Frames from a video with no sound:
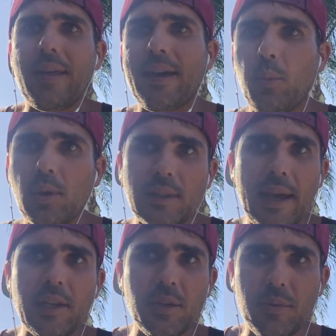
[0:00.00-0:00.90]
and they will
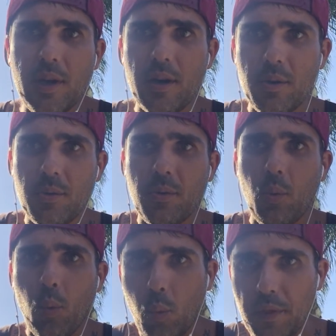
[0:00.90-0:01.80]
let you know
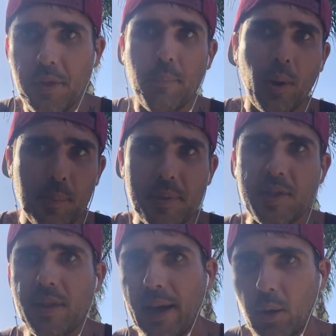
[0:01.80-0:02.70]
what the
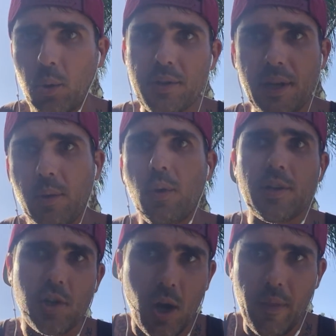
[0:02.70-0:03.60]
purpose of that court date
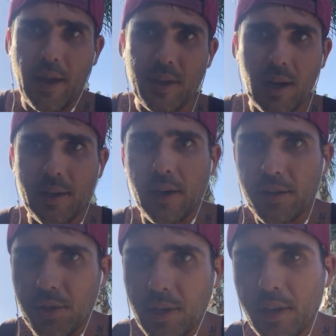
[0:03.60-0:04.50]
was on that docket
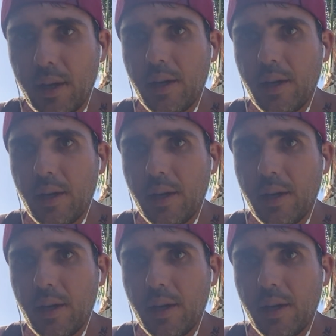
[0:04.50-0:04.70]
entry.